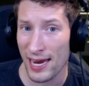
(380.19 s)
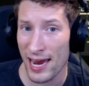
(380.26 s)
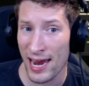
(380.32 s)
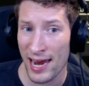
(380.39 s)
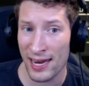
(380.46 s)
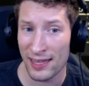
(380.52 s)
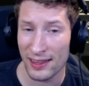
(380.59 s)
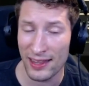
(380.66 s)

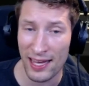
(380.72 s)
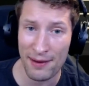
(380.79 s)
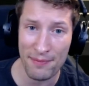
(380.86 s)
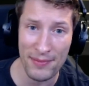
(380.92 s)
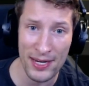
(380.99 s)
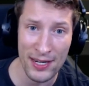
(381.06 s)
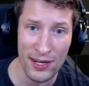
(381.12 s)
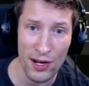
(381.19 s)
And let
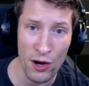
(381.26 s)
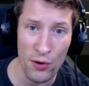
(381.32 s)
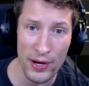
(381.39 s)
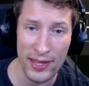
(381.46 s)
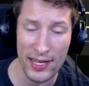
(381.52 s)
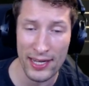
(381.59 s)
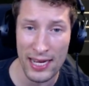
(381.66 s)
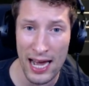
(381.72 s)
me know
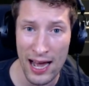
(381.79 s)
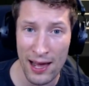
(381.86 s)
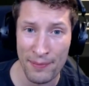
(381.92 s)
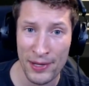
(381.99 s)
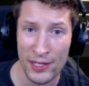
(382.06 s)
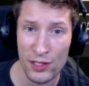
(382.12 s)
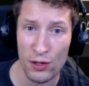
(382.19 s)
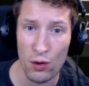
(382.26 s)
in the
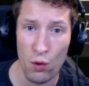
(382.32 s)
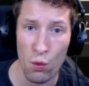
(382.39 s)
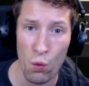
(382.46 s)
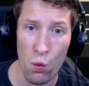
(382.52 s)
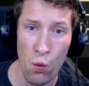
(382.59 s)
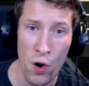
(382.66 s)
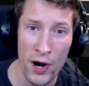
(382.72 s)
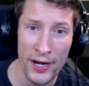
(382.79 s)
comments
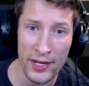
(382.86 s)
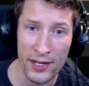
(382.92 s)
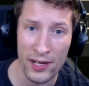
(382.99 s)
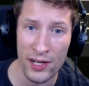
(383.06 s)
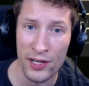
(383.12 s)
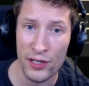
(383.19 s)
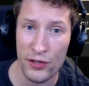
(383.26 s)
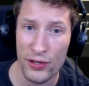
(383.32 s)
what
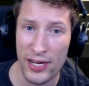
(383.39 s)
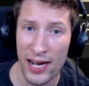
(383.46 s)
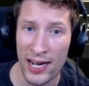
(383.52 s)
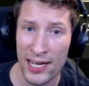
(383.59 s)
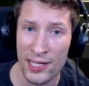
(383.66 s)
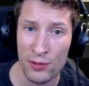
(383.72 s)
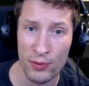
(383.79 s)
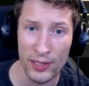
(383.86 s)
gun you
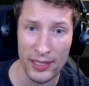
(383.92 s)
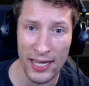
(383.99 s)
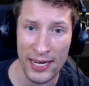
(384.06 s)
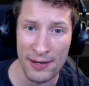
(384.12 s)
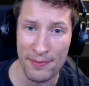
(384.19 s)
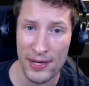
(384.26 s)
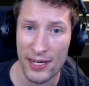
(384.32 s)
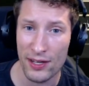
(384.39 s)
guys would
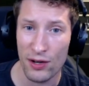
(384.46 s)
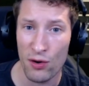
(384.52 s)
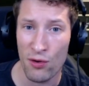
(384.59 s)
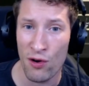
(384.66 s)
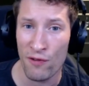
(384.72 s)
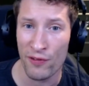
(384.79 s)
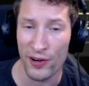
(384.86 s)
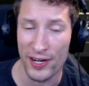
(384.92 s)
like me to go
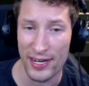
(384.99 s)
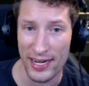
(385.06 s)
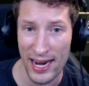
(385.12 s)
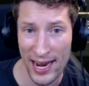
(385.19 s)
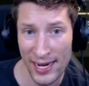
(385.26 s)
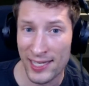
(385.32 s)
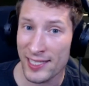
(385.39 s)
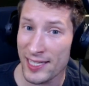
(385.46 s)
over
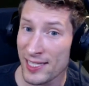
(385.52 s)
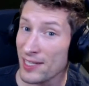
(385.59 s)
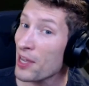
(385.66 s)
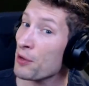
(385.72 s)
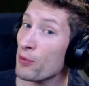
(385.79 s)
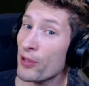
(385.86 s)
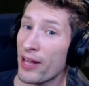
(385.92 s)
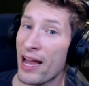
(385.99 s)
next, as I
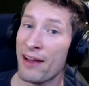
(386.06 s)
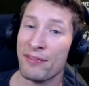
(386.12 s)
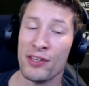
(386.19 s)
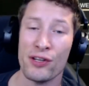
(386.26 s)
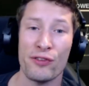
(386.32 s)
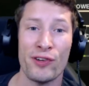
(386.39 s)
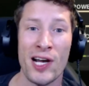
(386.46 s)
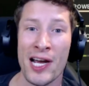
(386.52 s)
will have to
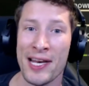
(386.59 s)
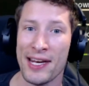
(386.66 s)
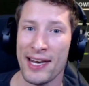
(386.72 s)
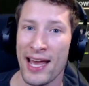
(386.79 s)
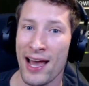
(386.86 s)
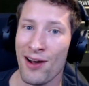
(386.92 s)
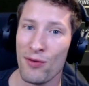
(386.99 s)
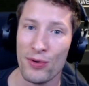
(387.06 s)
grind it
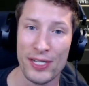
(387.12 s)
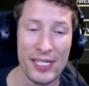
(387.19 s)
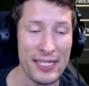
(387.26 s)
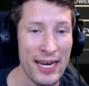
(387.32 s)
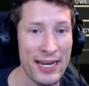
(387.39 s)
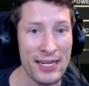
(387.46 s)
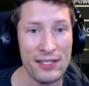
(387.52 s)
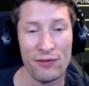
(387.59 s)
out, which
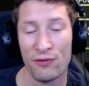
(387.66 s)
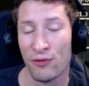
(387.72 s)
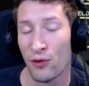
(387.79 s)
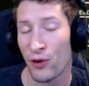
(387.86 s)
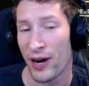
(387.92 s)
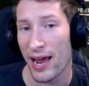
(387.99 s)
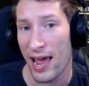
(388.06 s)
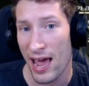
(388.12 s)
takes
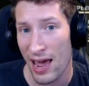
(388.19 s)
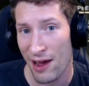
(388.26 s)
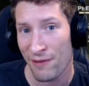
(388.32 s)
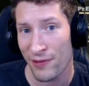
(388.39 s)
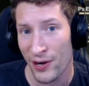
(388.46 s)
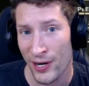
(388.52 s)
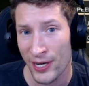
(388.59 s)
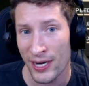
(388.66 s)

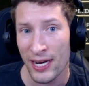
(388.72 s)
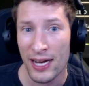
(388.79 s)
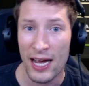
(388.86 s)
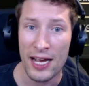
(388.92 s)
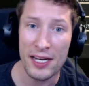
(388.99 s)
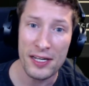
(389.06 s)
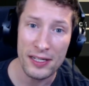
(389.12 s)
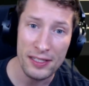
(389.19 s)
forever.
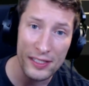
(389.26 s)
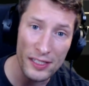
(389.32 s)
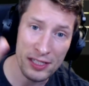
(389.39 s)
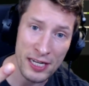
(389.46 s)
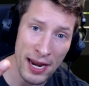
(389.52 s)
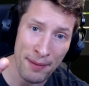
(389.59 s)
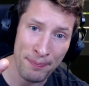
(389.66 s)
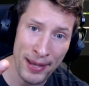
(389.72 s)

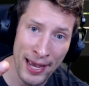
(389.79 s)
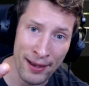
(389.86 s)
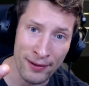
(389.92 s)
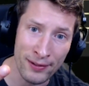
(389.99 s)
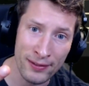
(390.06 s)
Champ out!